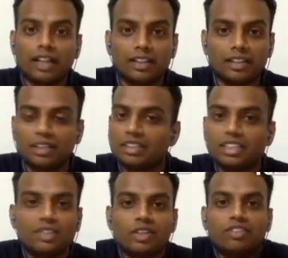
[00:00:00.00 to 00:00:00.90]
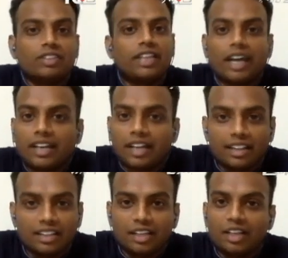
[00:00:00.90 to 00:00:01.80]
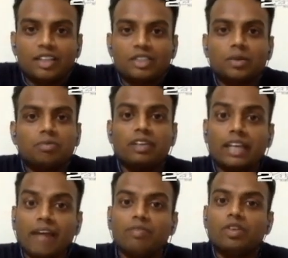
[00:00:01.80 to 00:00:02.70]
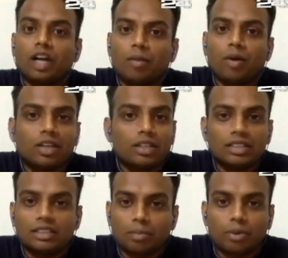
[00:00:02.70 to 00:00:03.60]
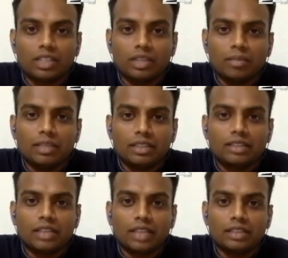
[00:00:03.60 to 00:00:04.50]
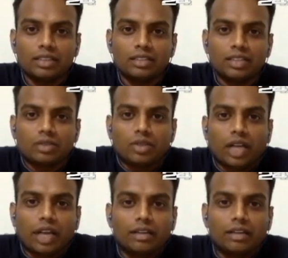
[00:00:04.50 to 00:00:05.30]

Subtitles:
health. This is not for their health. So we have to come out and then support them in this crisis. That's what